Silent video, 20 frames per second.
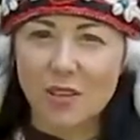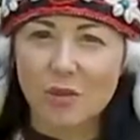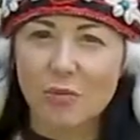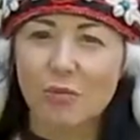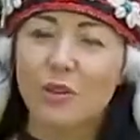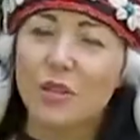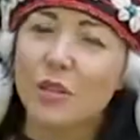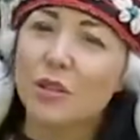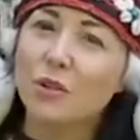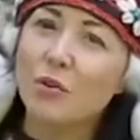
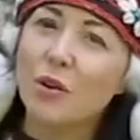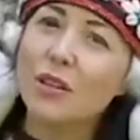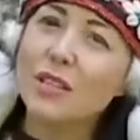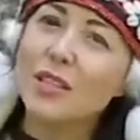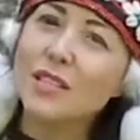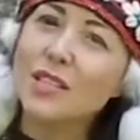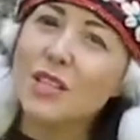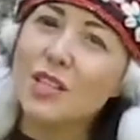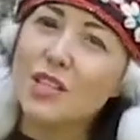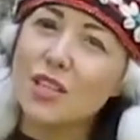for
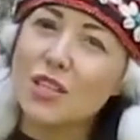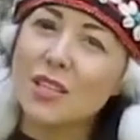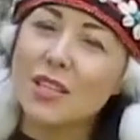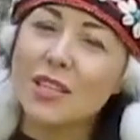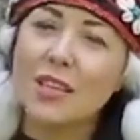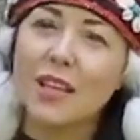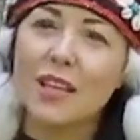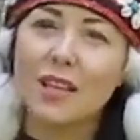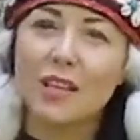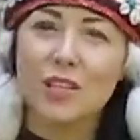our
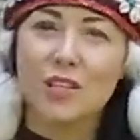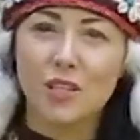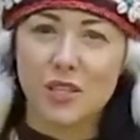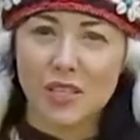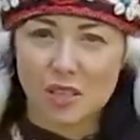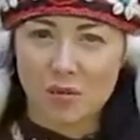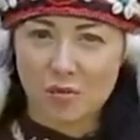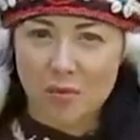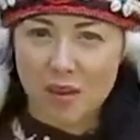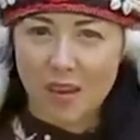cities,
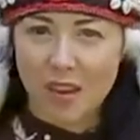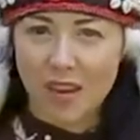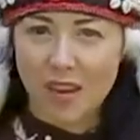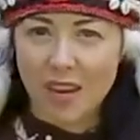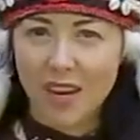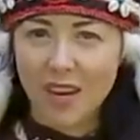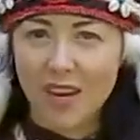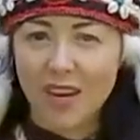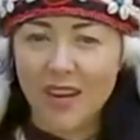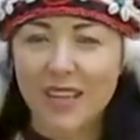
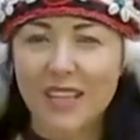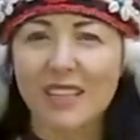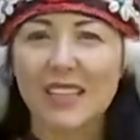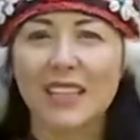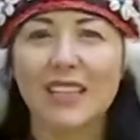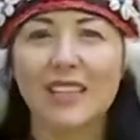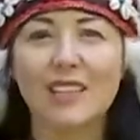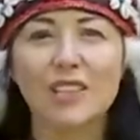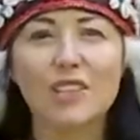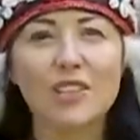
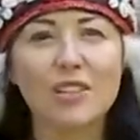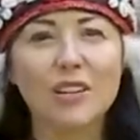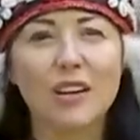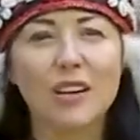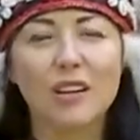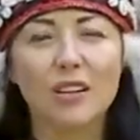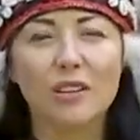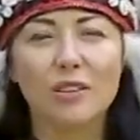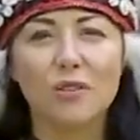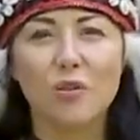for our
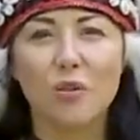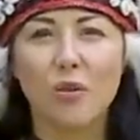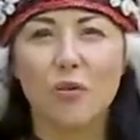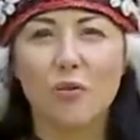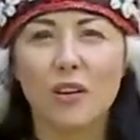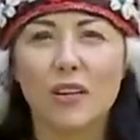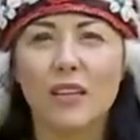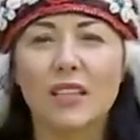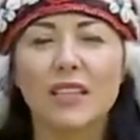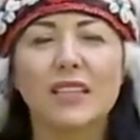
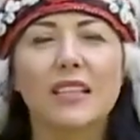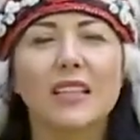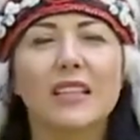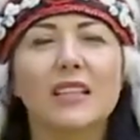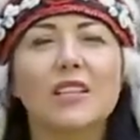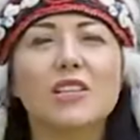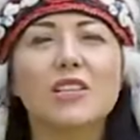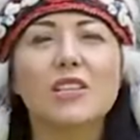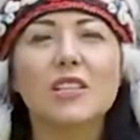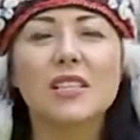countries,
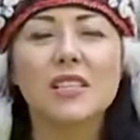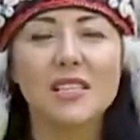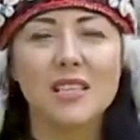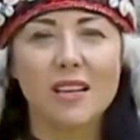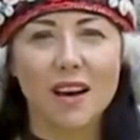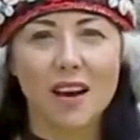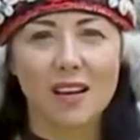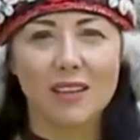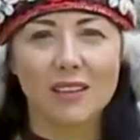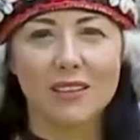
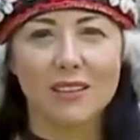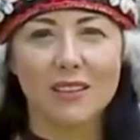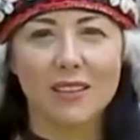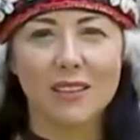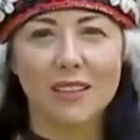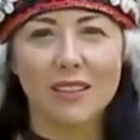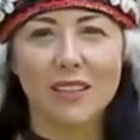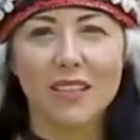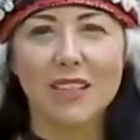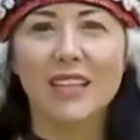and
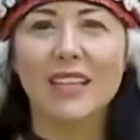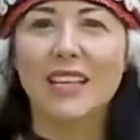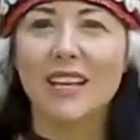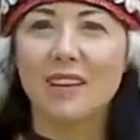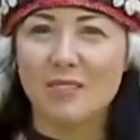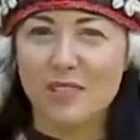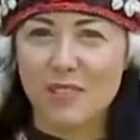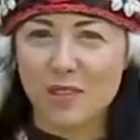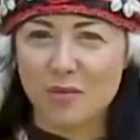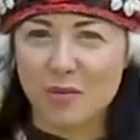for the
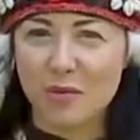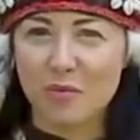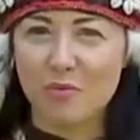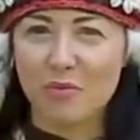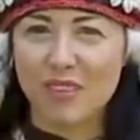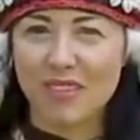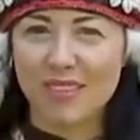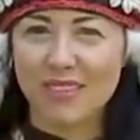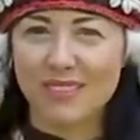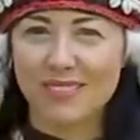world.